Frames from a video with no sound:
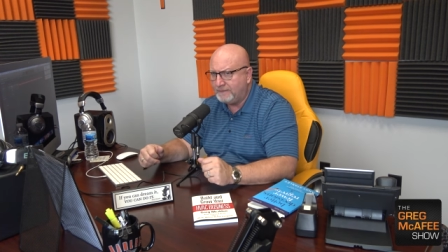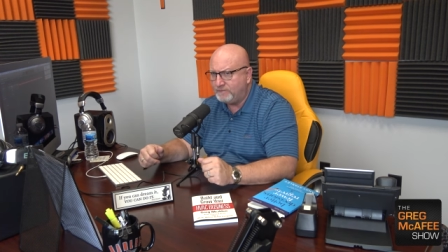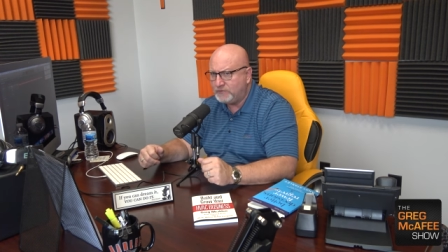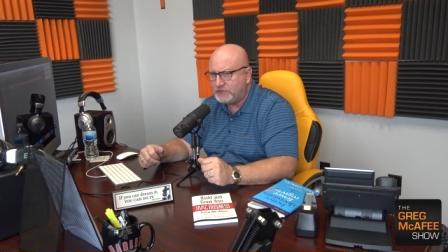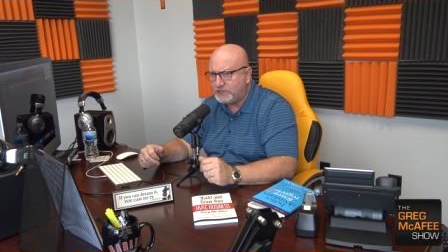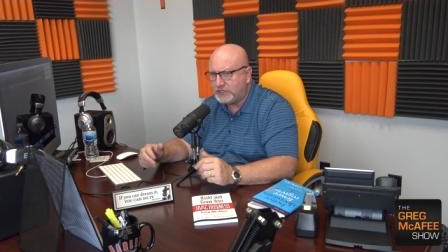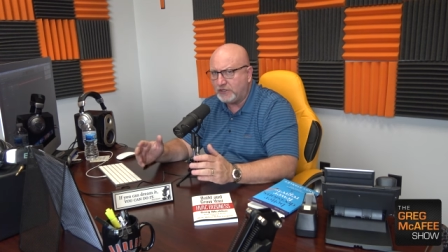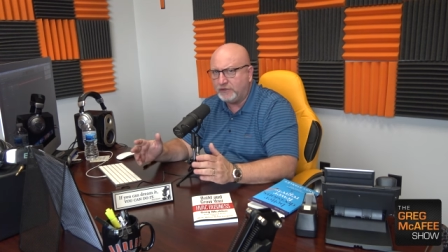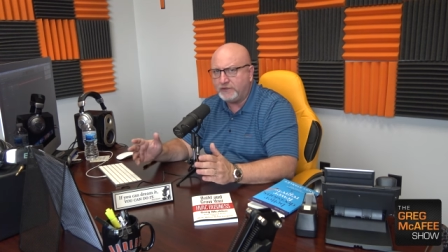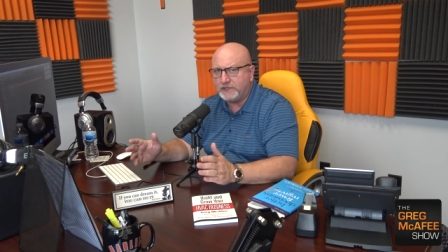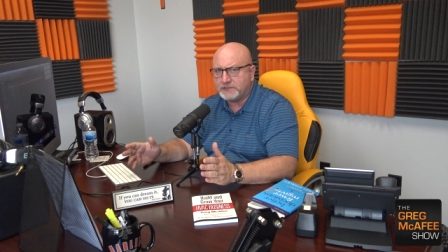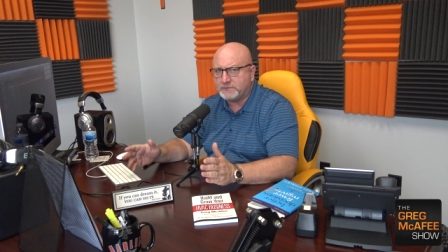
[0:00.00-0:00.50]

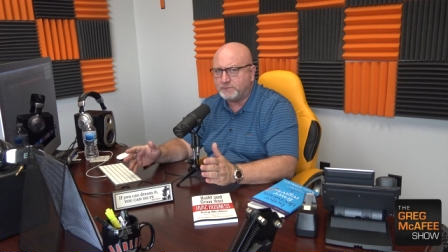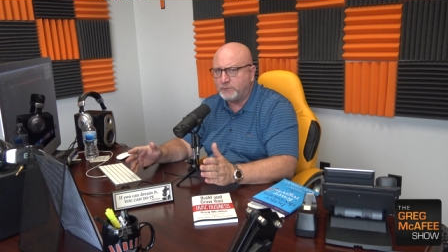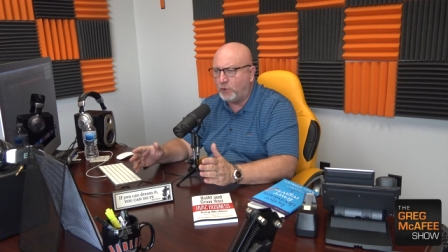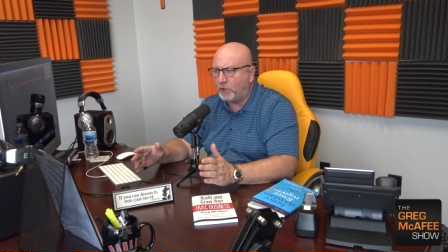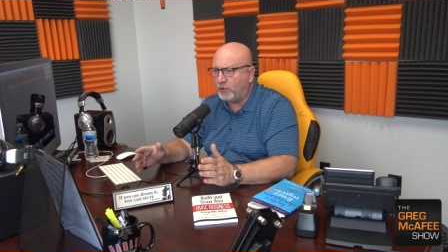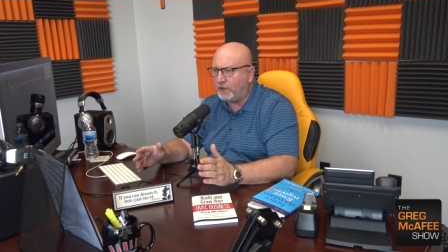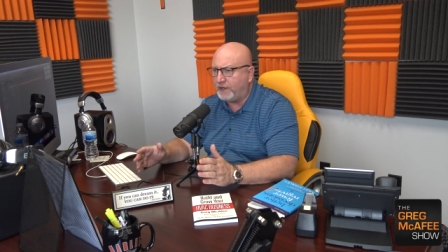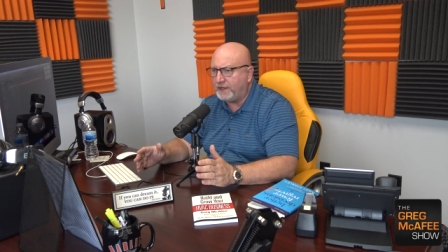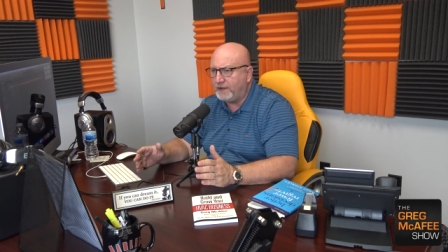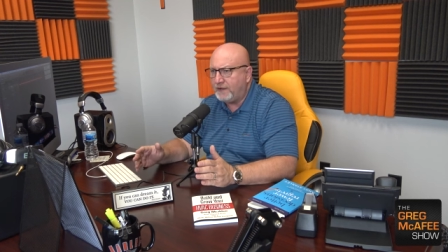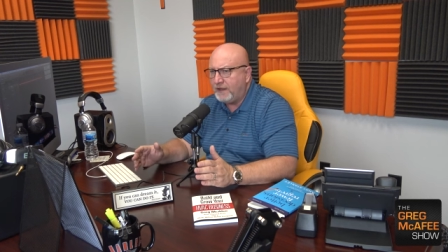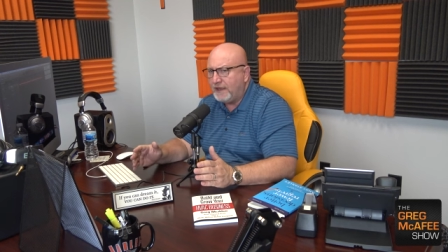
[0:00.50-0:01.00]
so this
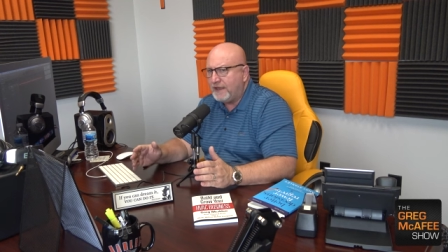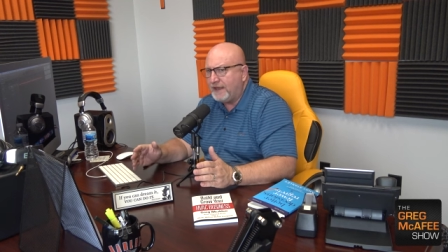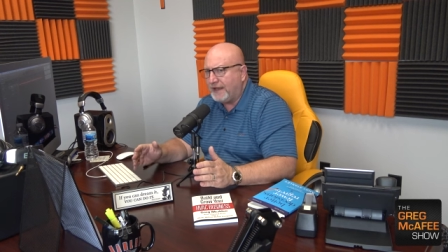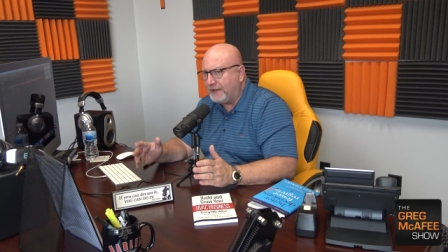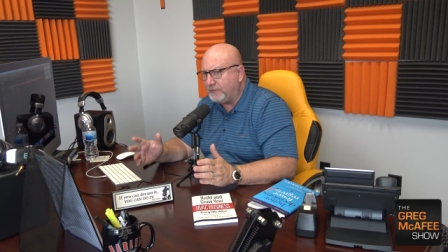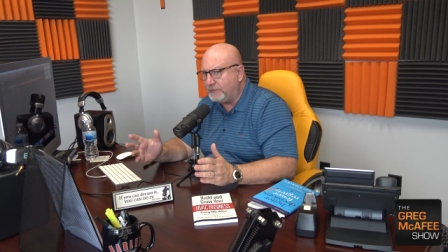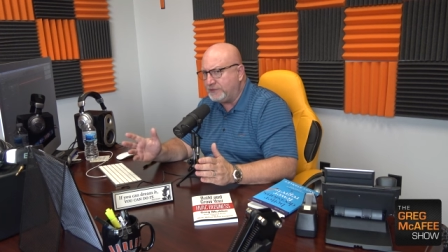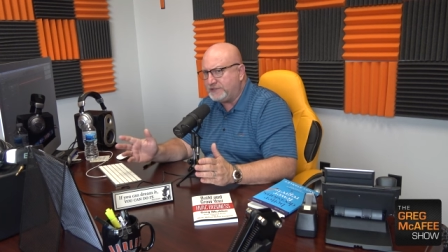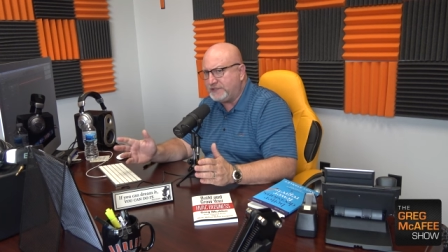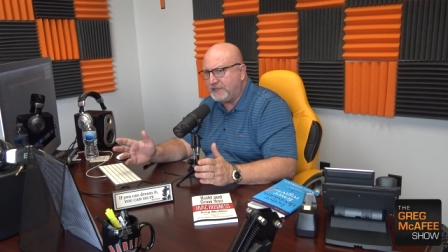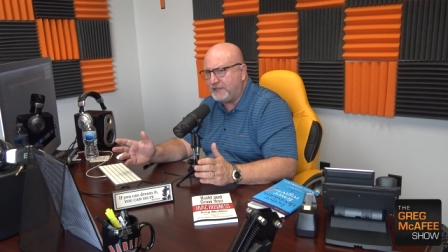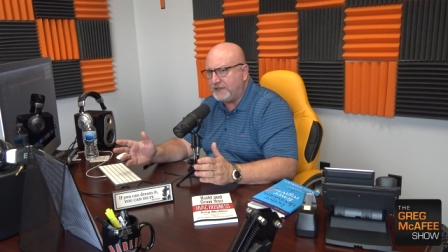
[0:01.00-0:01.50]
morning i
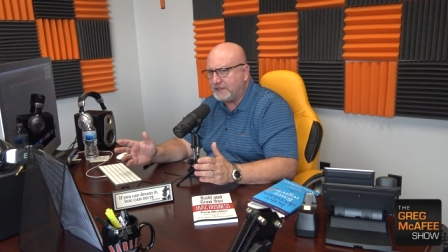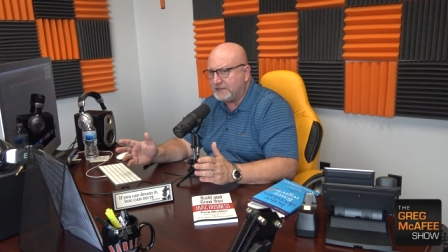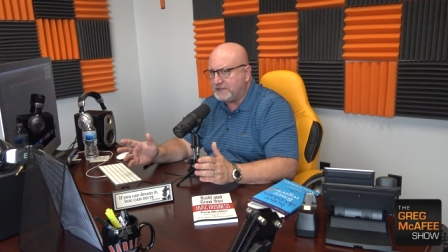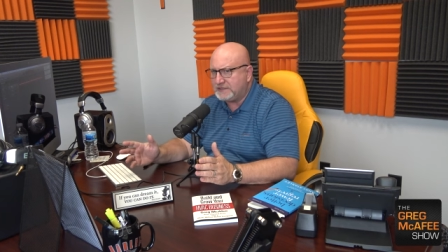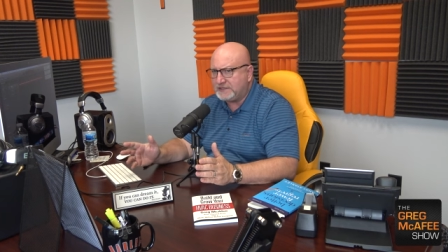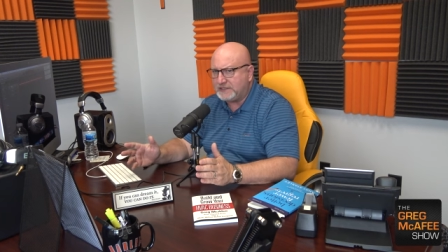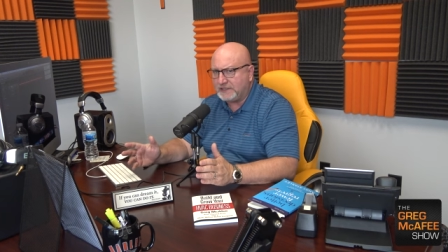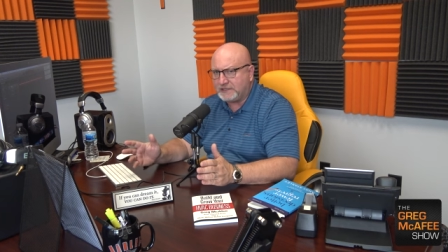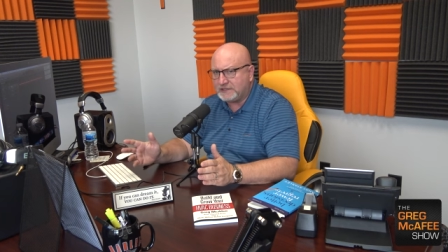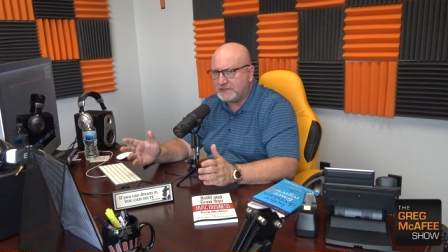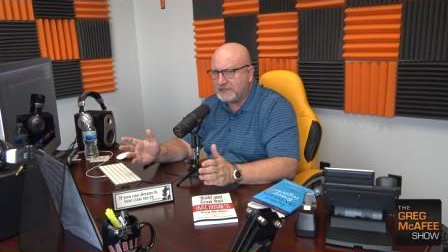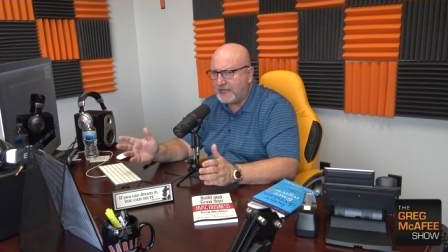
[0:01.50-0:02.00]
was in at
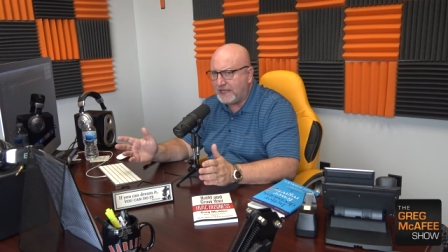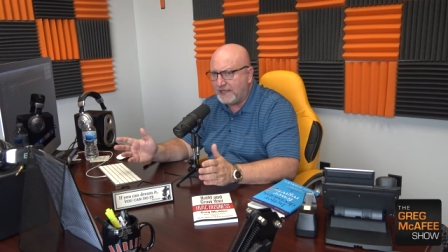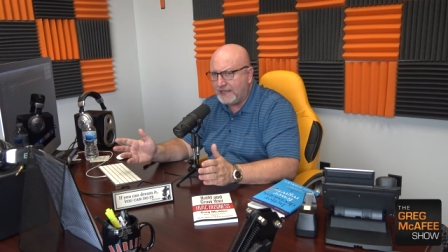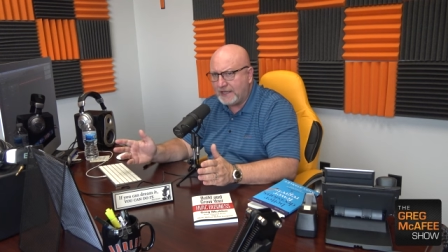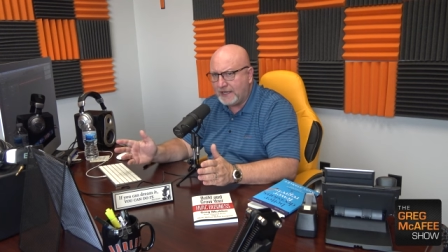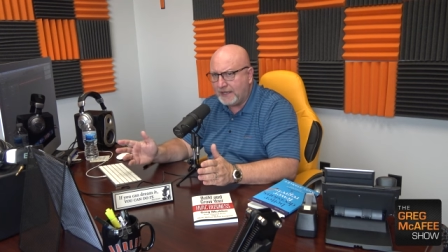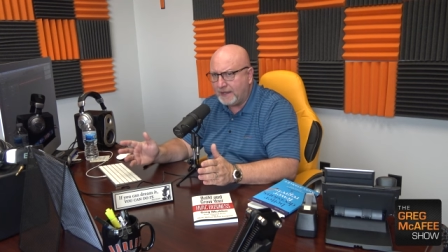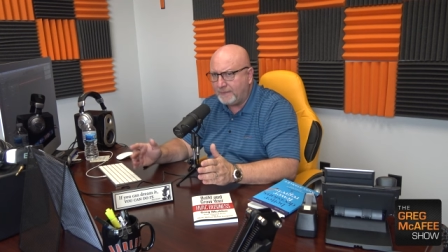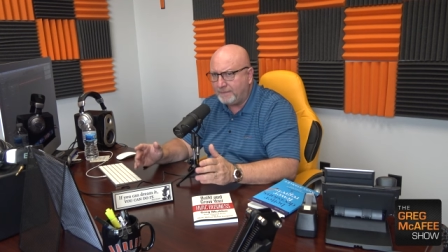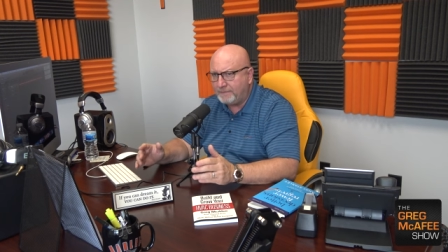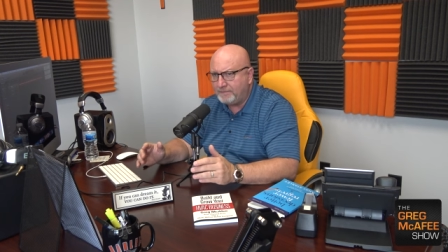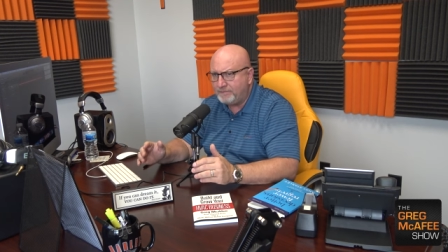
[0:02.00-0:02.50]
6
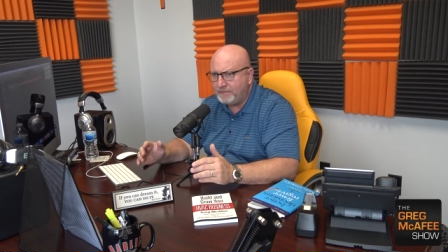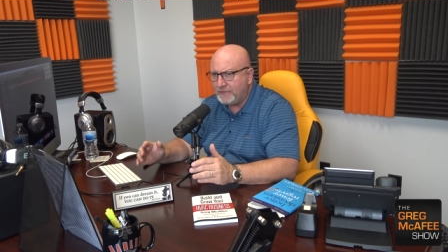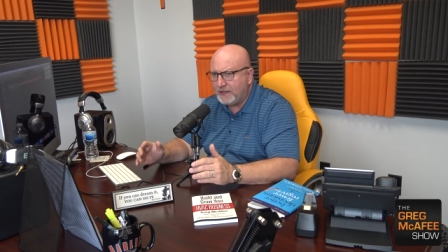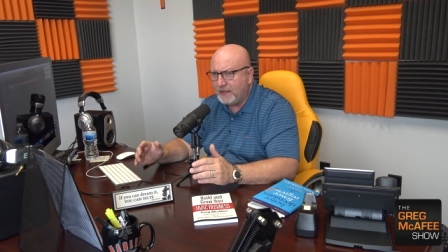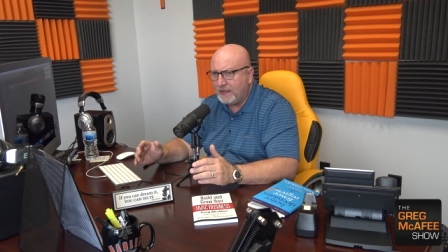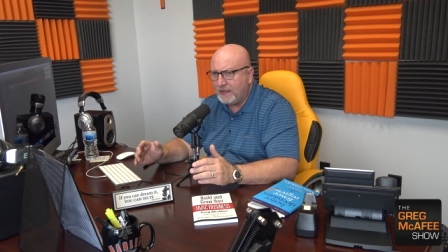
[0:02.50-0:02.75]
a.m